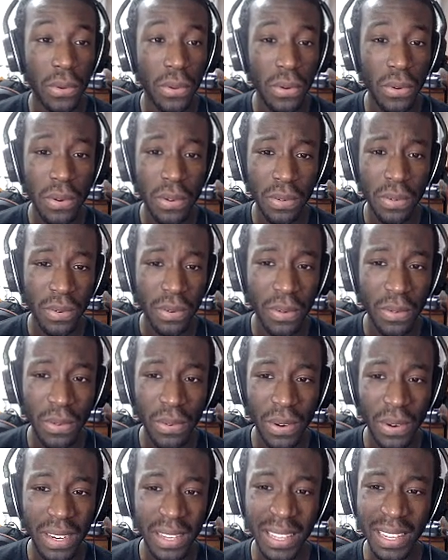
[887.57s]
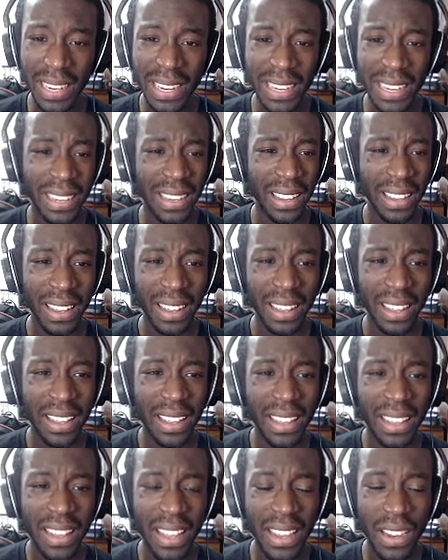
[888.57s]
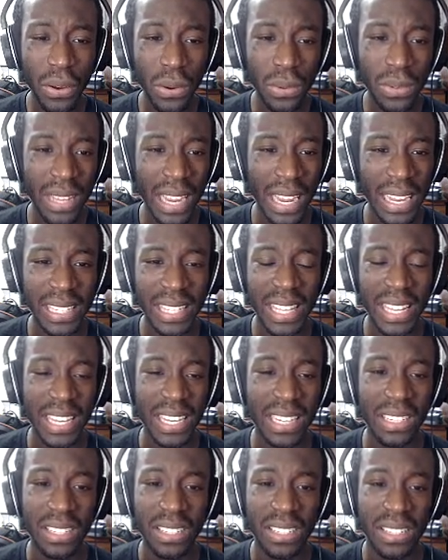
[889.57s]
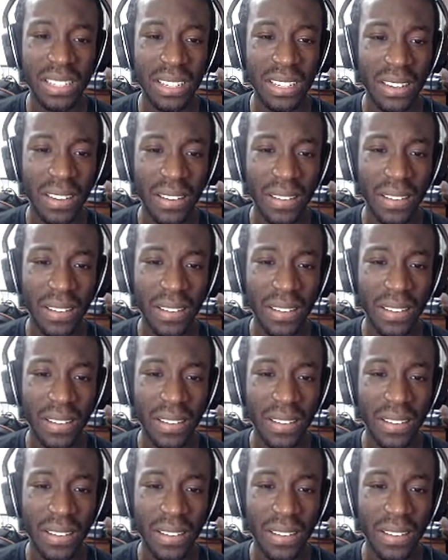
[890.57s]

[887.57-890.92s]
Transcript: You really? Like who does this?